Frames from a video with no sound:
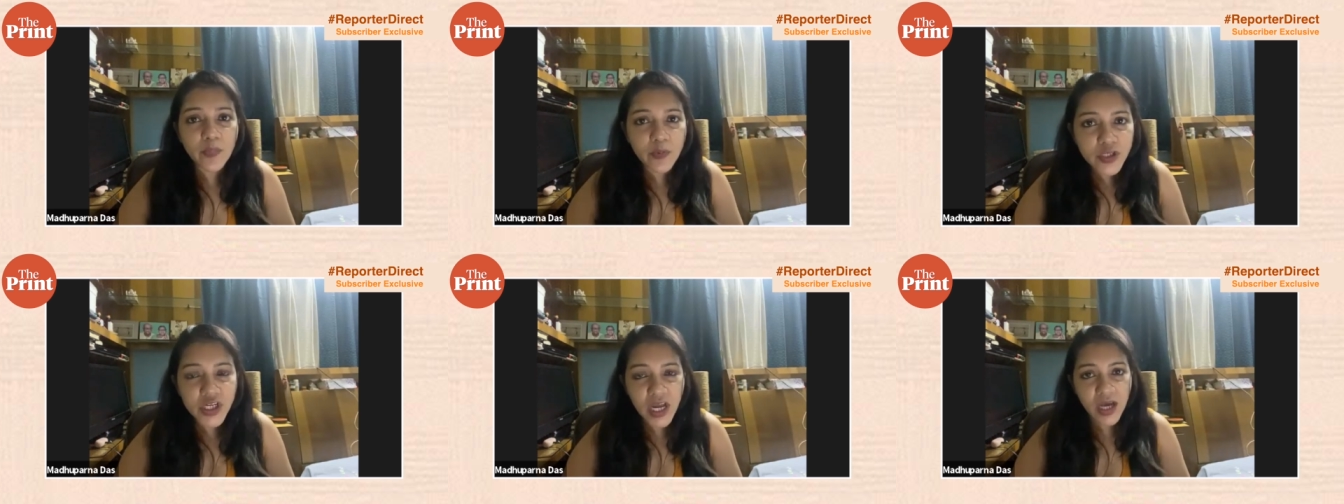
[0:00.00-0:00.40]

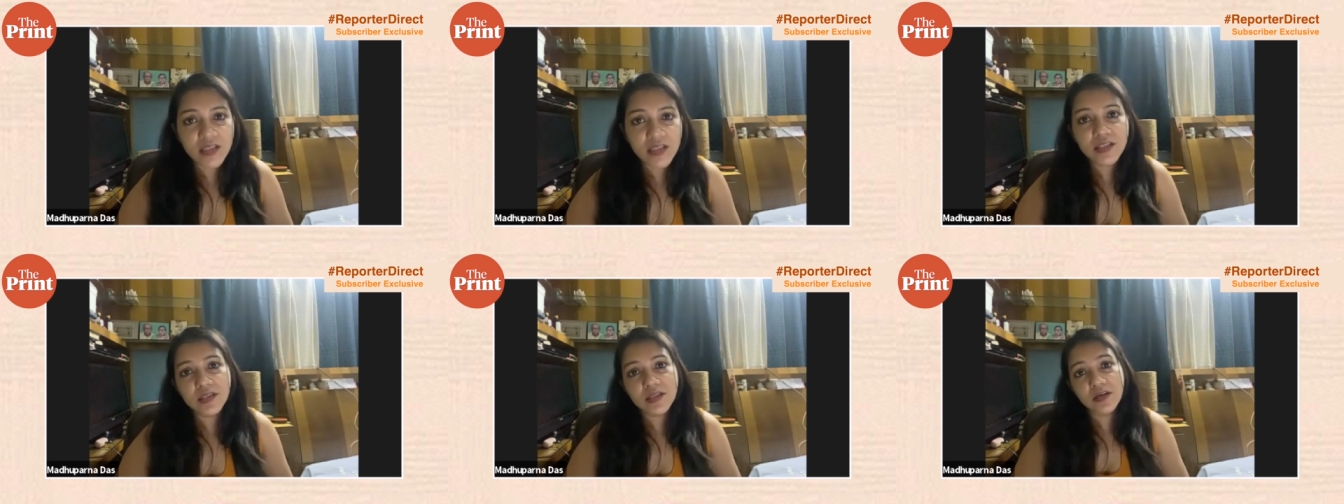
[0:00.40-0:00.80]
push
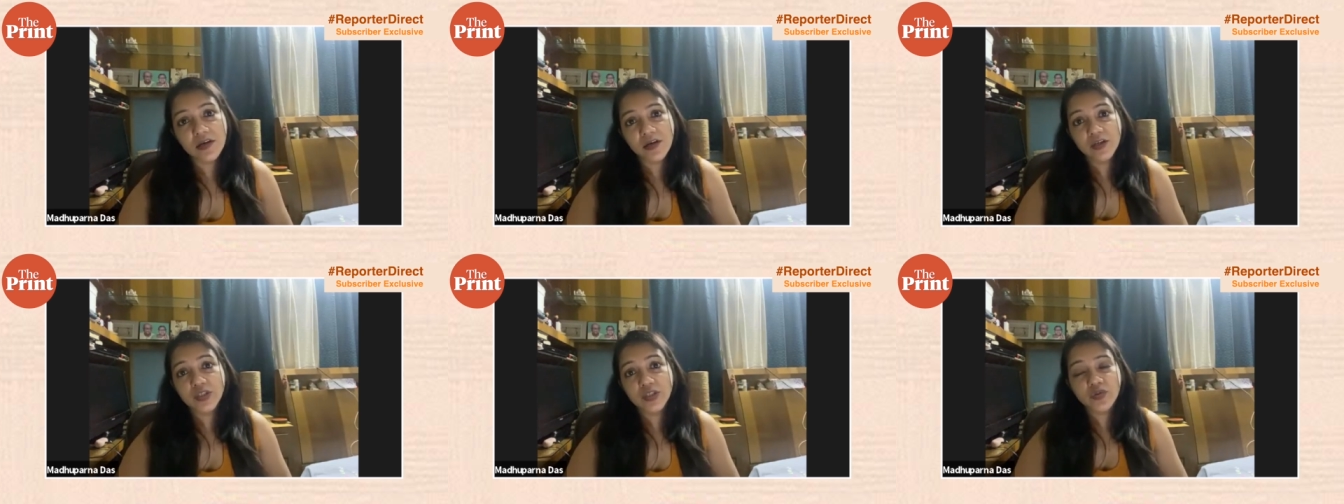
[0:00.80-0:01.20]
us
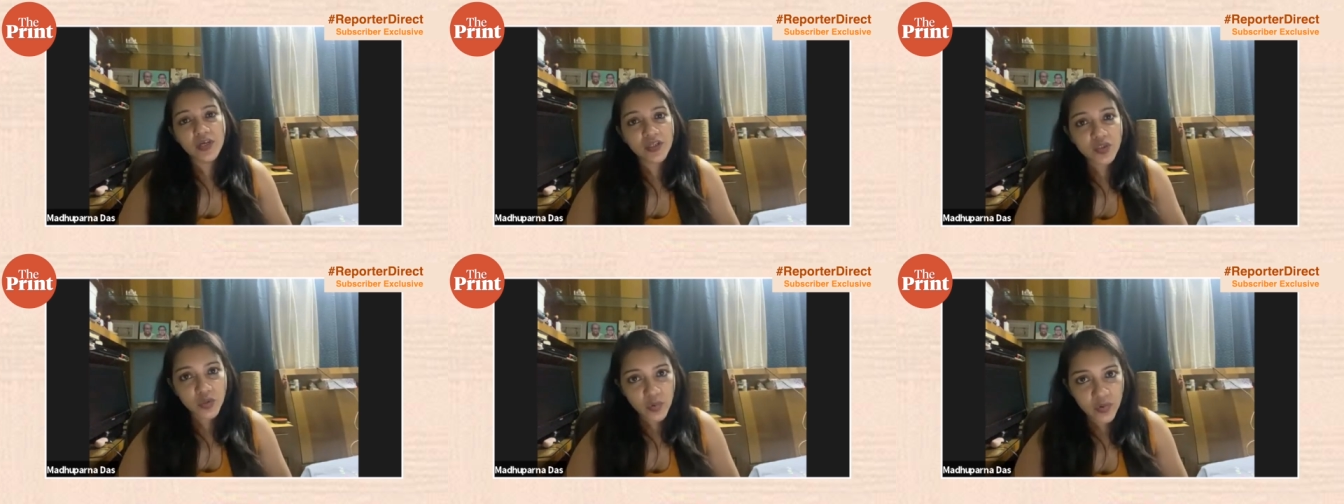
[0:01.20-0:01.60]
uh, to
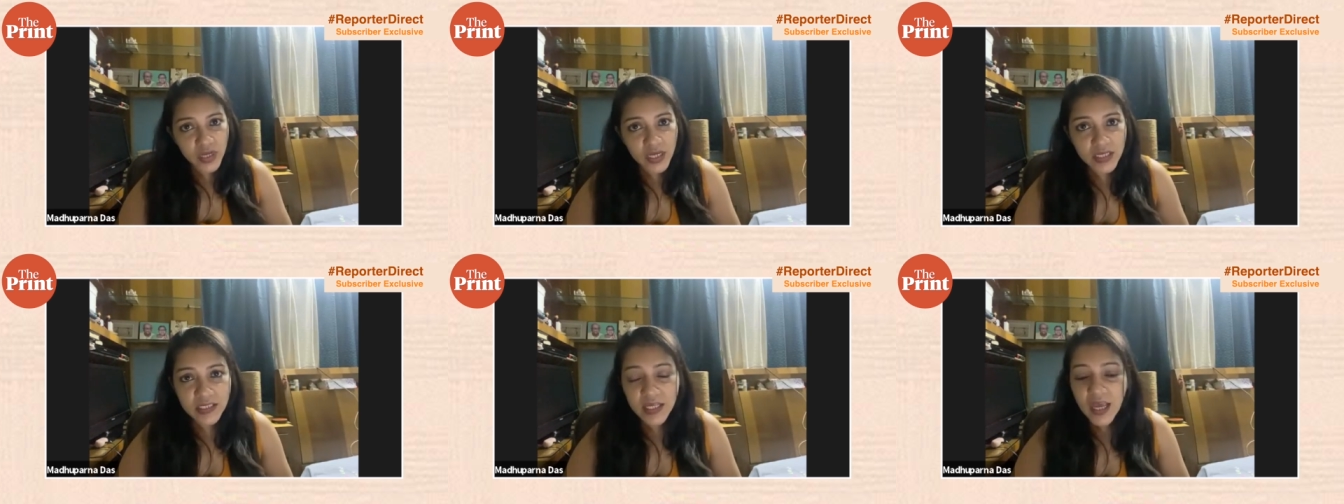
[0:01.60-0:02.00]
the
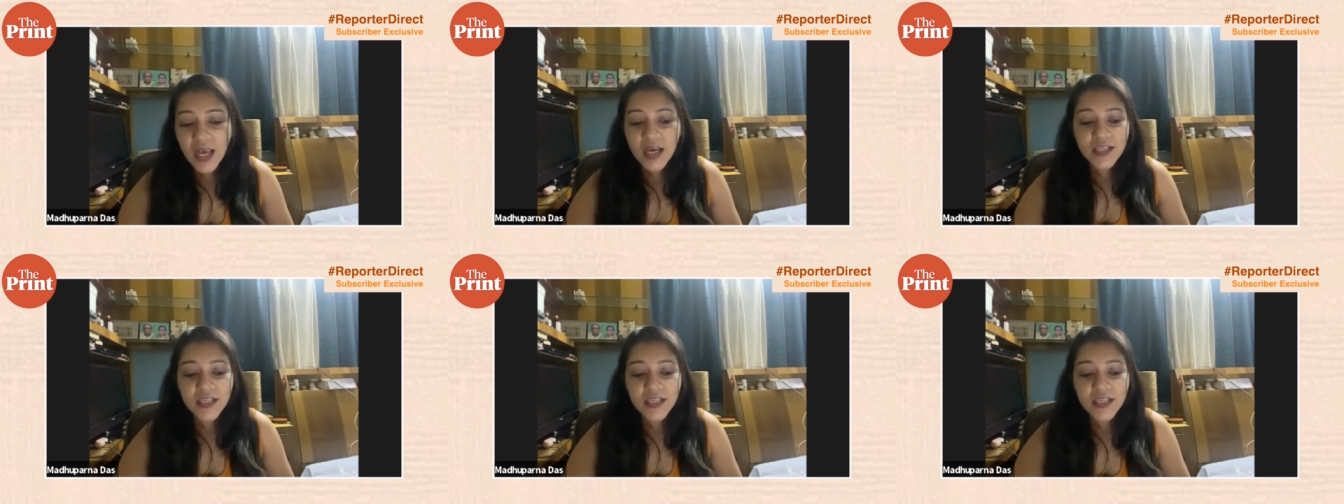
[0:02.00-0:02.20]
stories